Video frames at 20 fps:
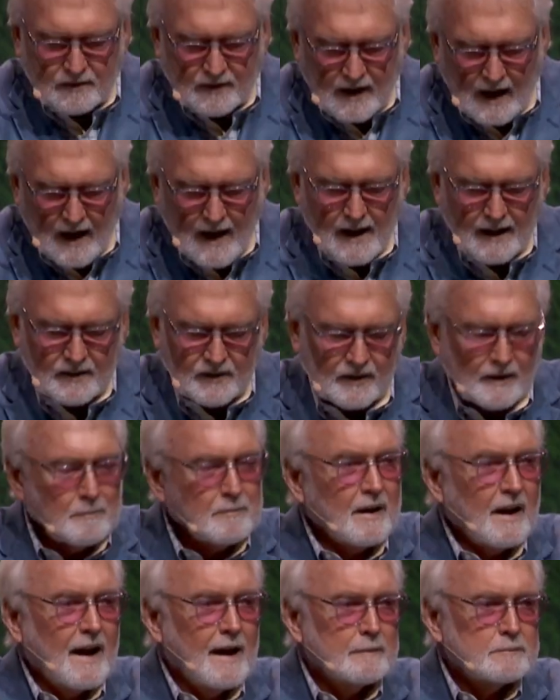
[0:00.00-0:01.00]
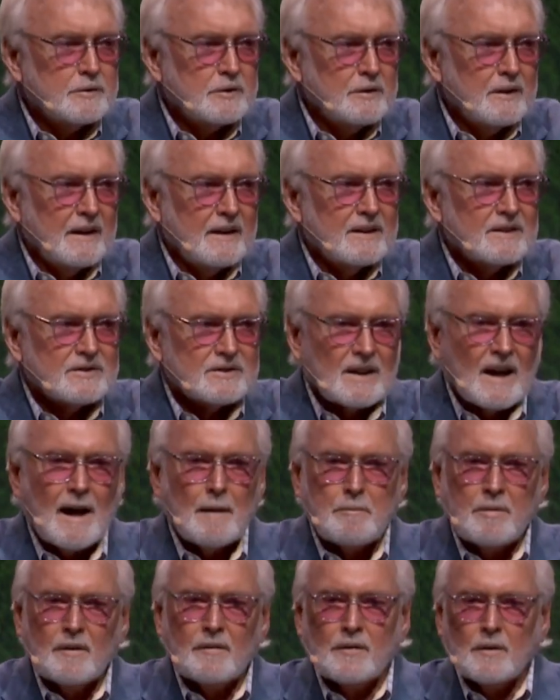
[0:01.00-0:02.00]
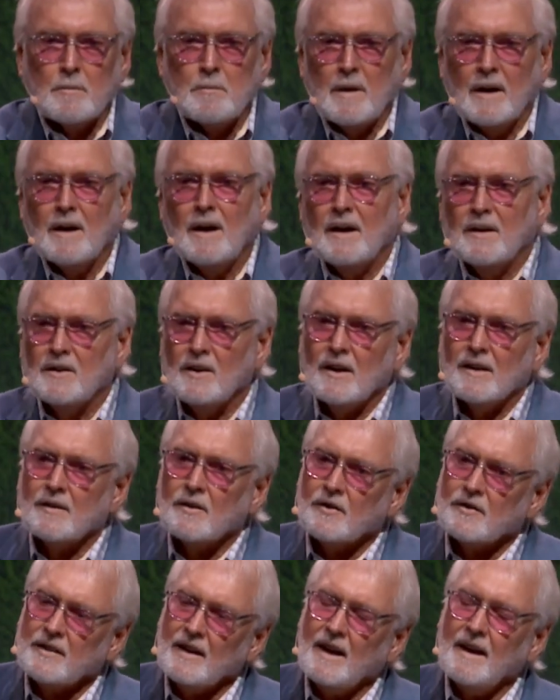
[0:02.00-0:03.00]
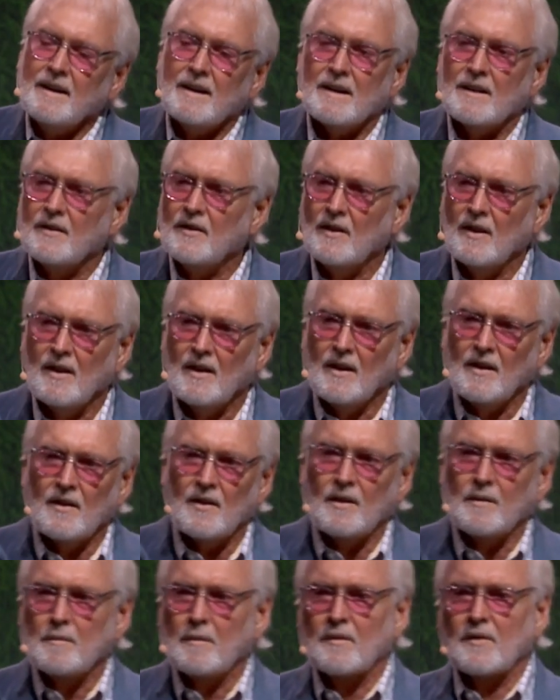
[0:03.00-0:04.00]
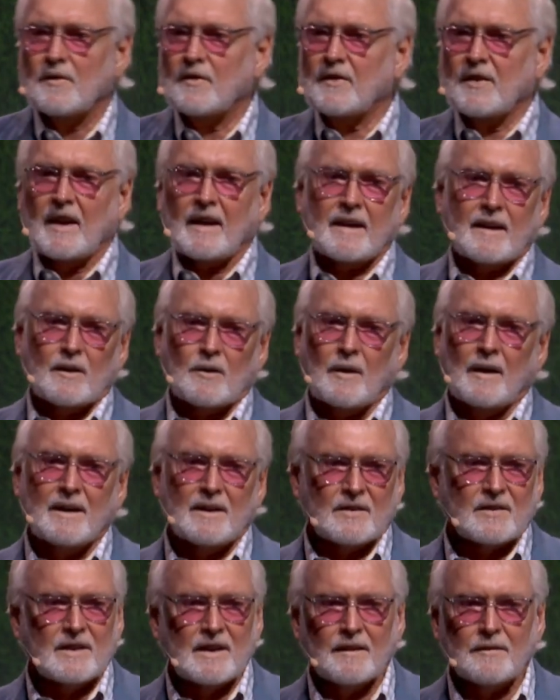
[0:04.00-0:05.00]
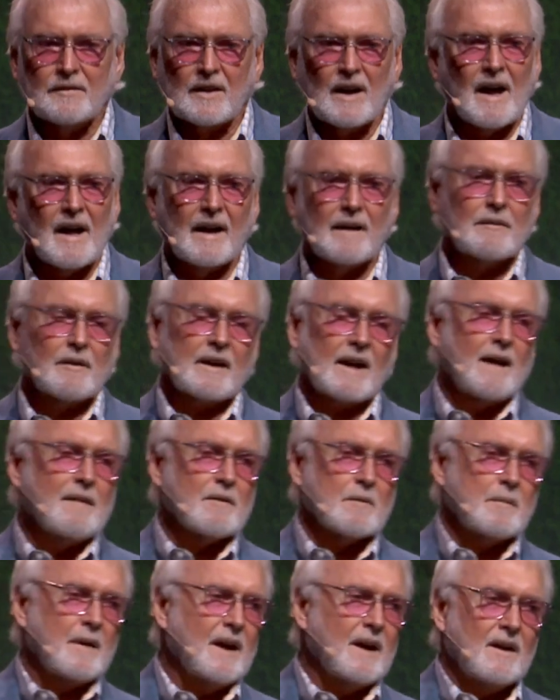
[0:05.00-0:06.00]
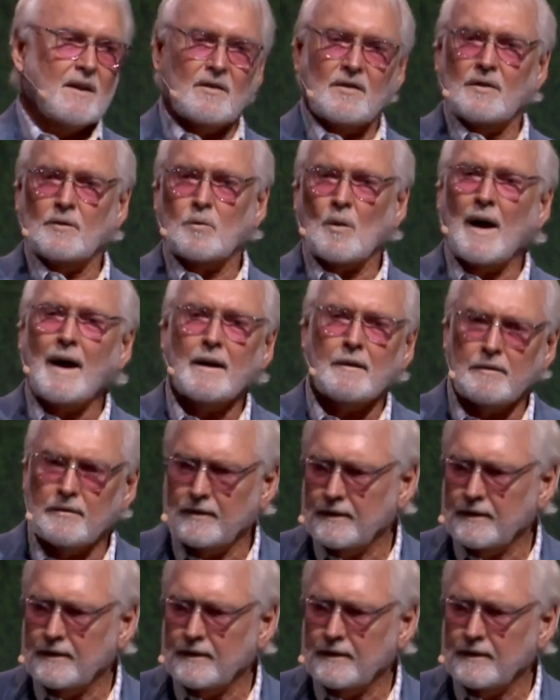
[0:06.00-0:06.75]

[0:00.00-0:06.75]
God. Sometimes you need to stop if you're married. You understand this second greatest gift God ever gave a man is his wife.